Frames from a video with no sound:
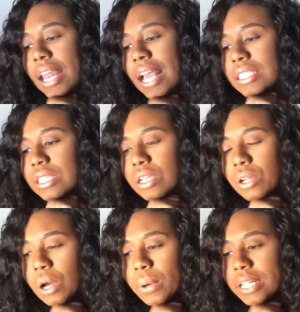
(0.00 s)
Next thing you
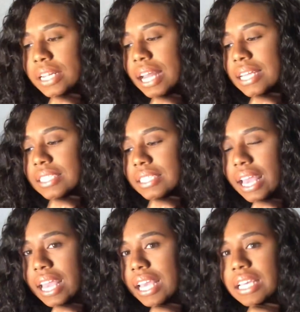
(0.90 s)
know it, the next
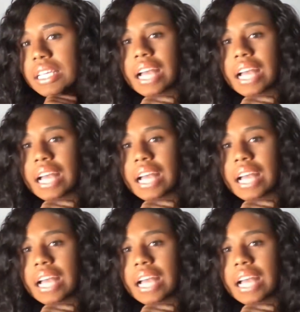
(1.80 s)
day,